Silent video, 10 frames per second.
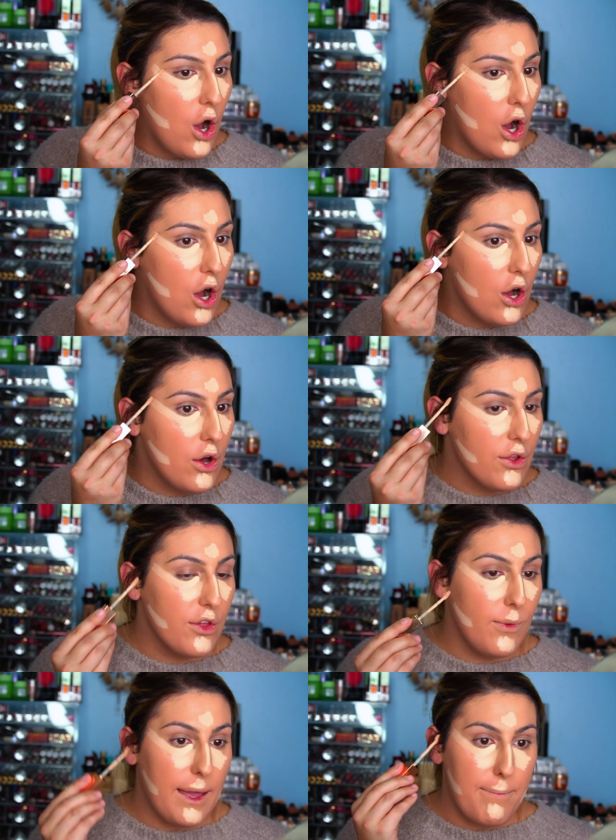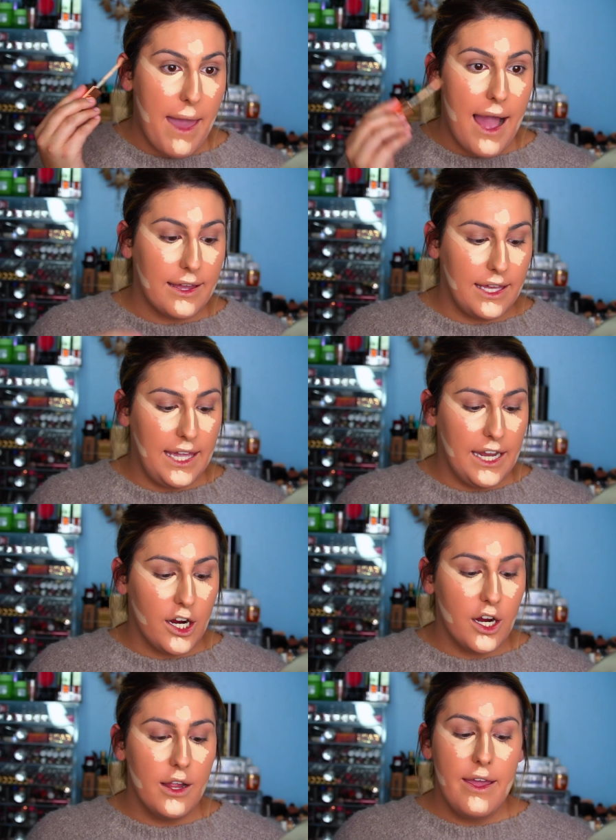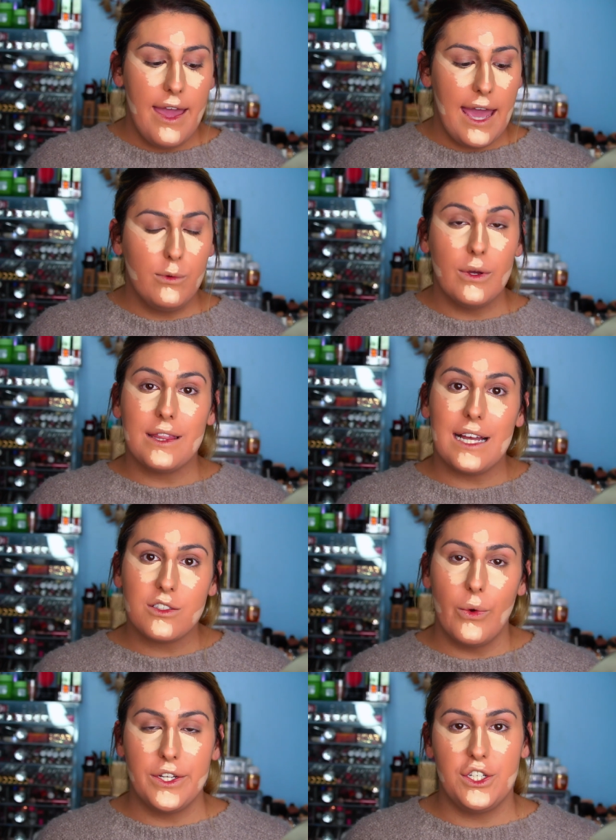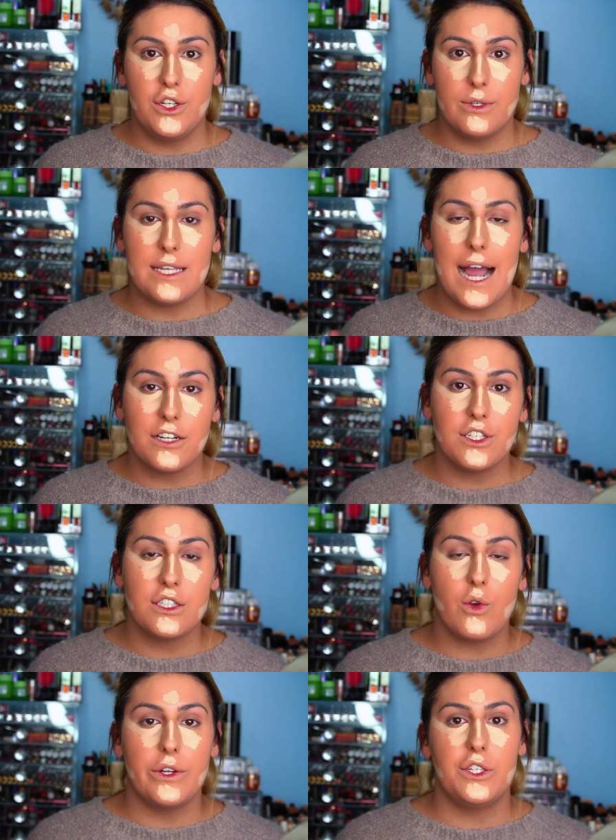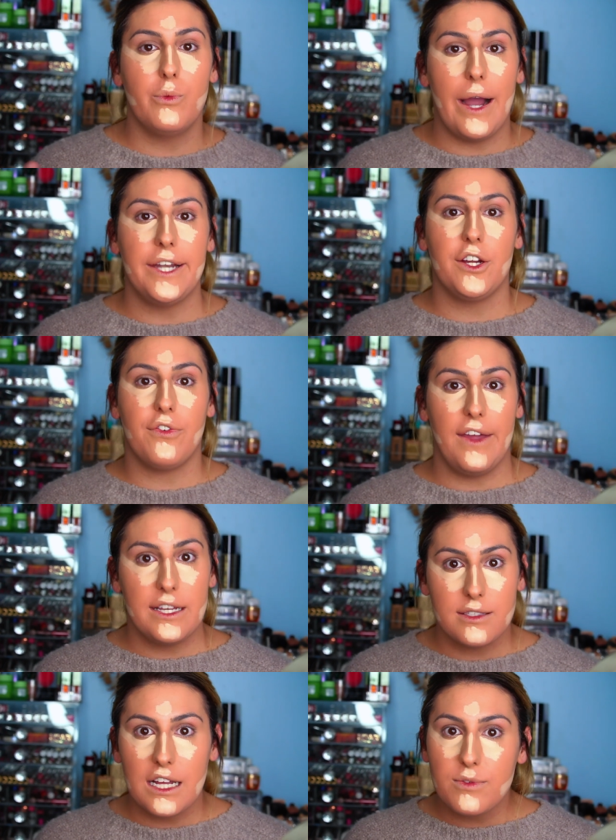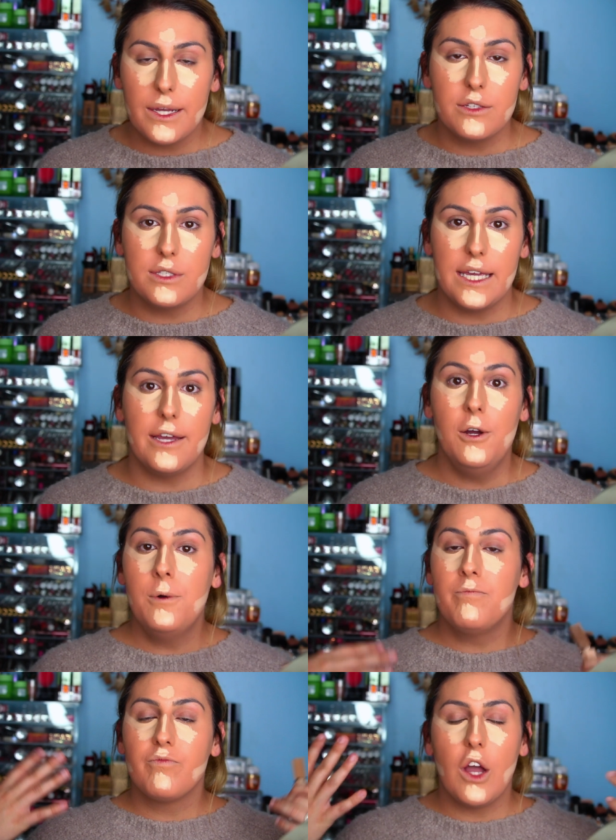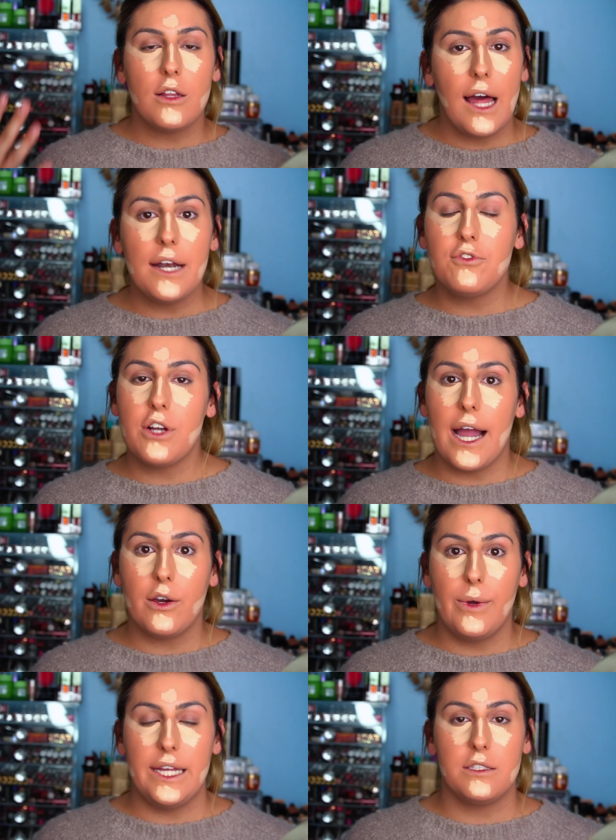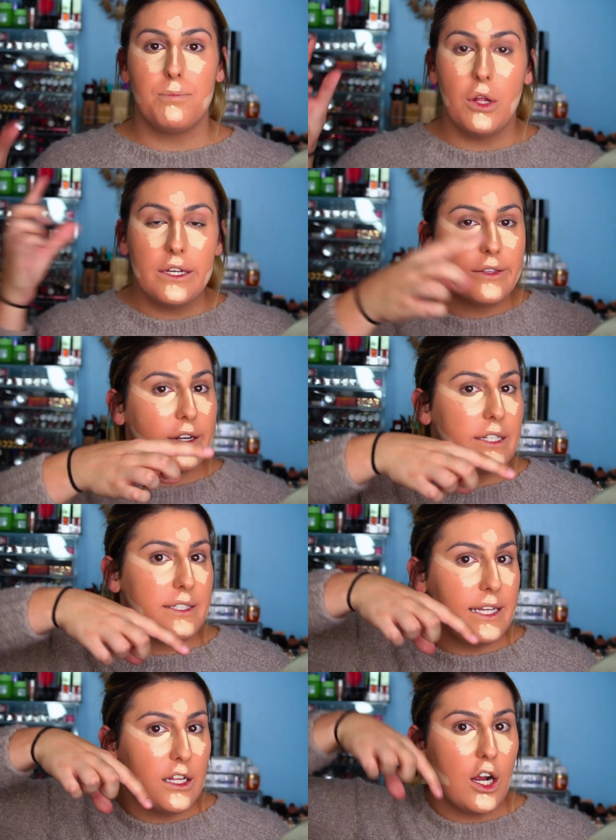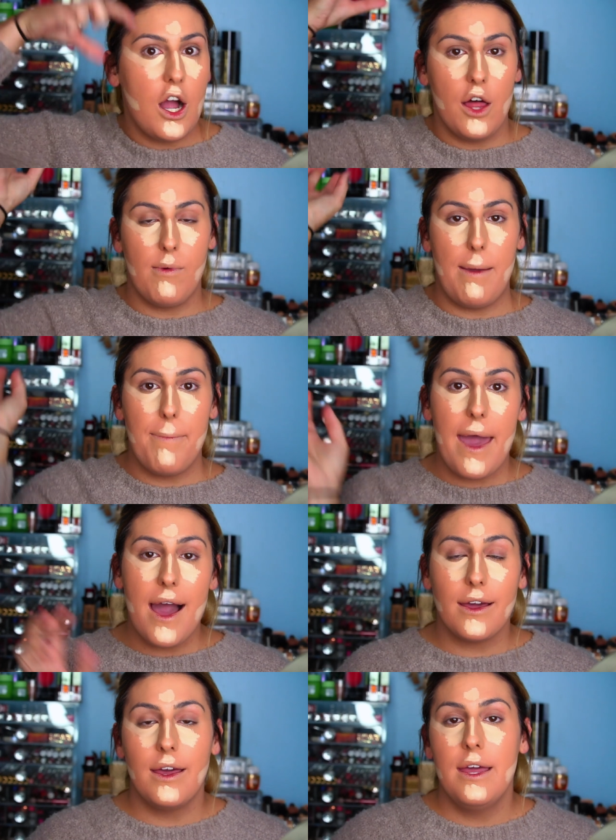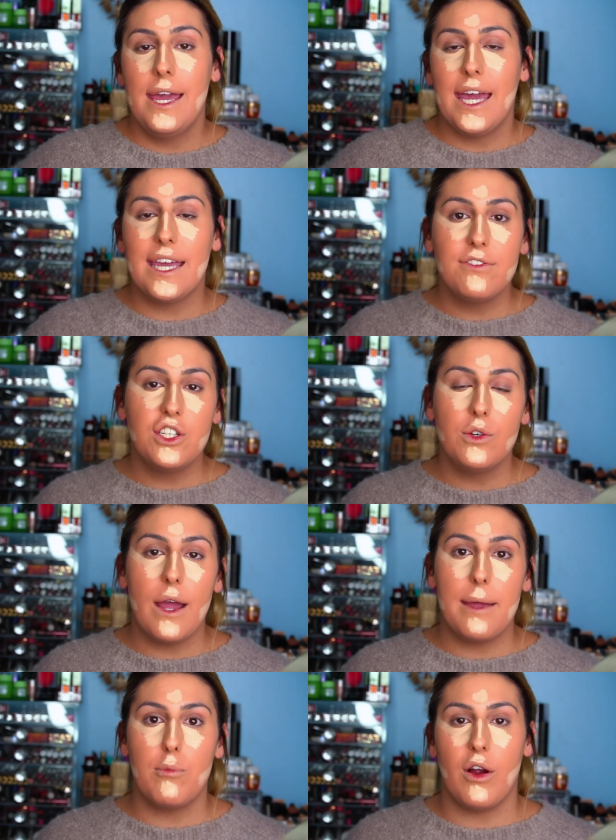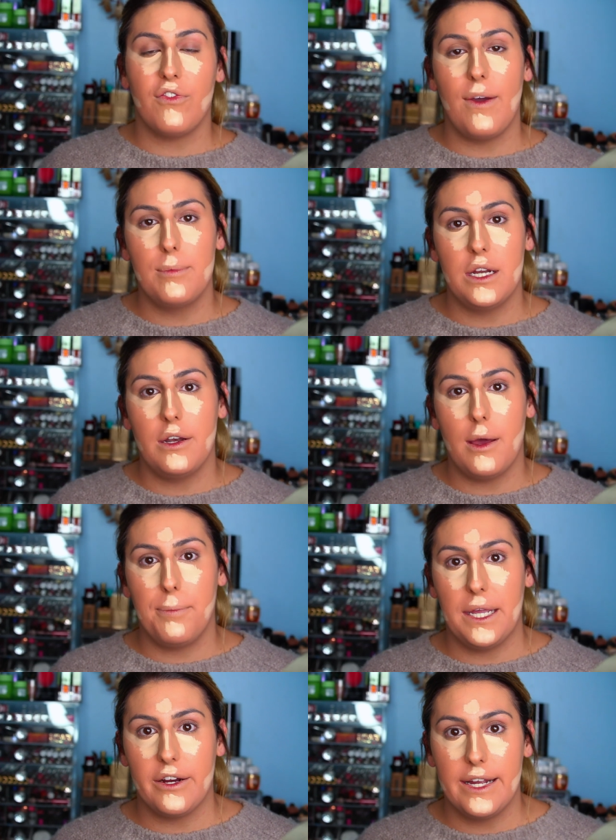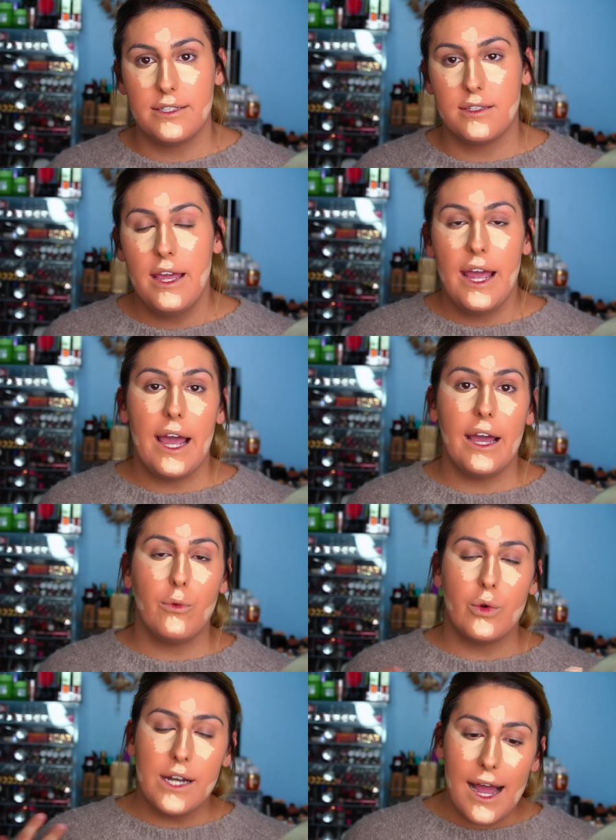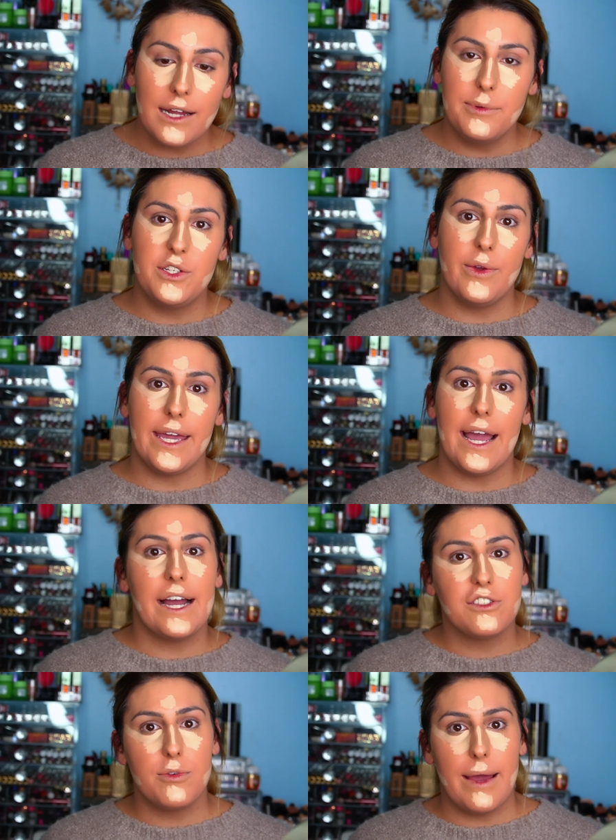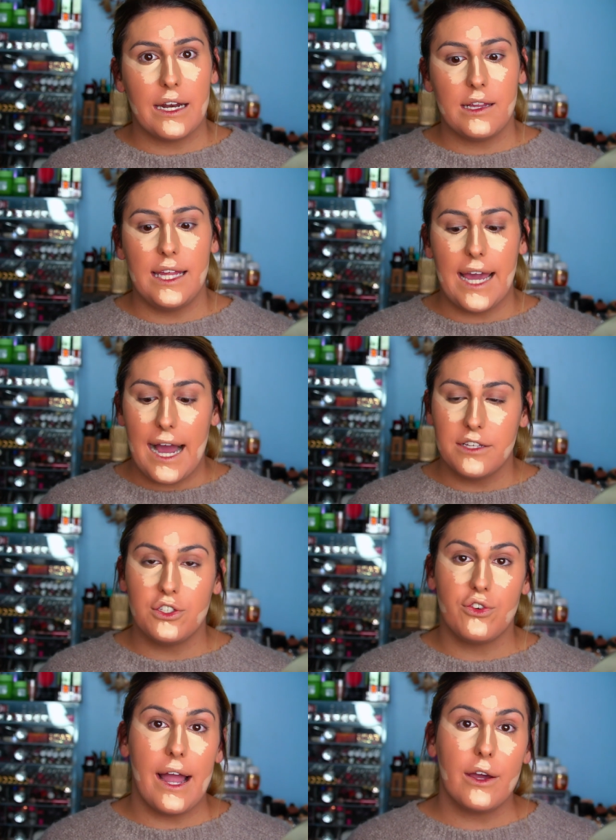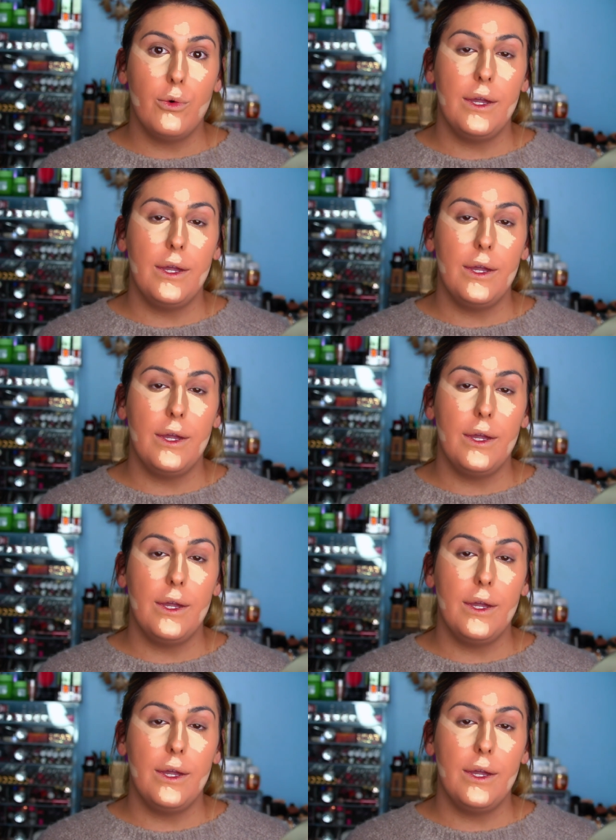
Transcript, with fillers: all the way back here. And what that's going to do is actually it's going to widen your face. That's why you see a lot of drag queens pulling their concealer all the way back. It gives you a more feminine appearance. We're not going to be doing it as dramatically as a drag